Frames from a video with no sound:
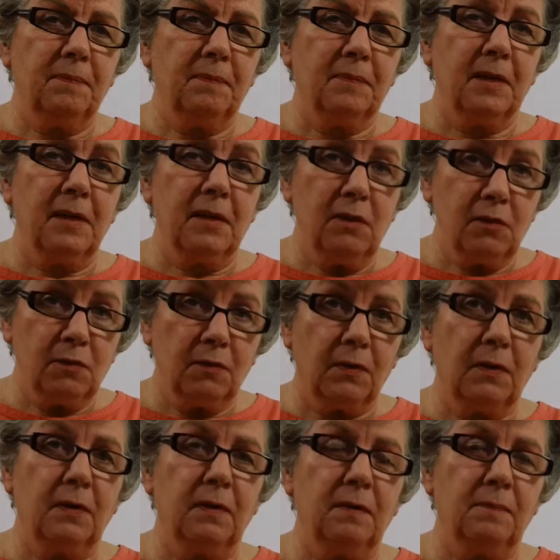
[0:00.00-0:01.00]
It is
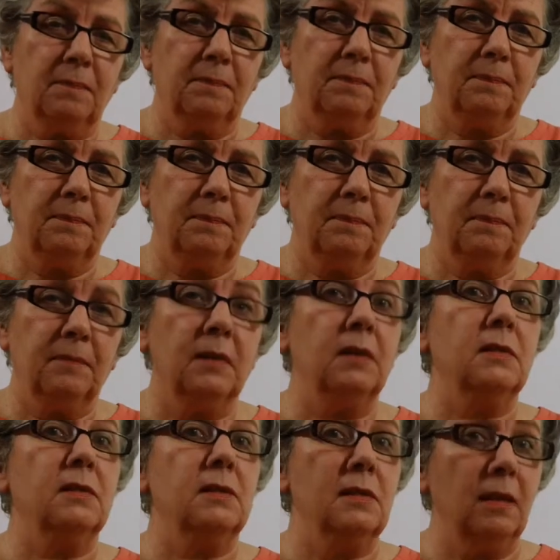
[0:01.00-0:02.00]
fun,
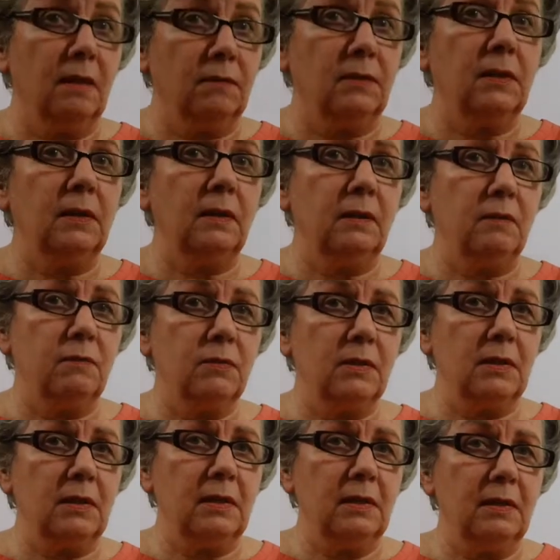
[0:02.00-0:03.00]
it's definitely
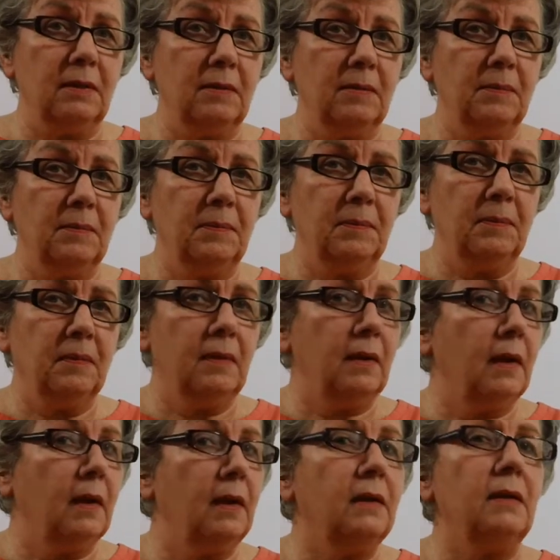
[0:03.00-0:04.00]
free,
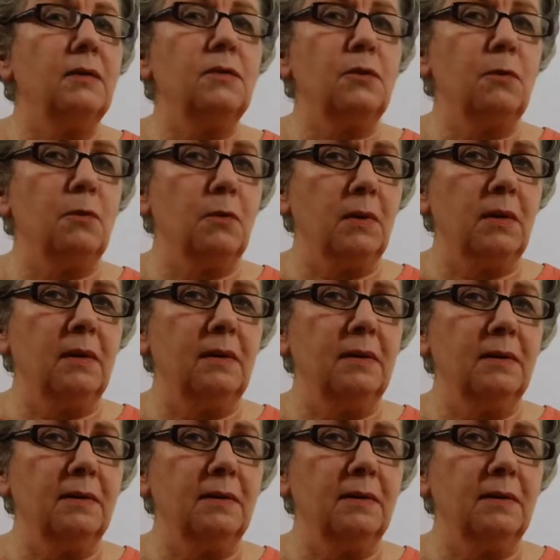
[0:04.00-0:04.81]
and it's green.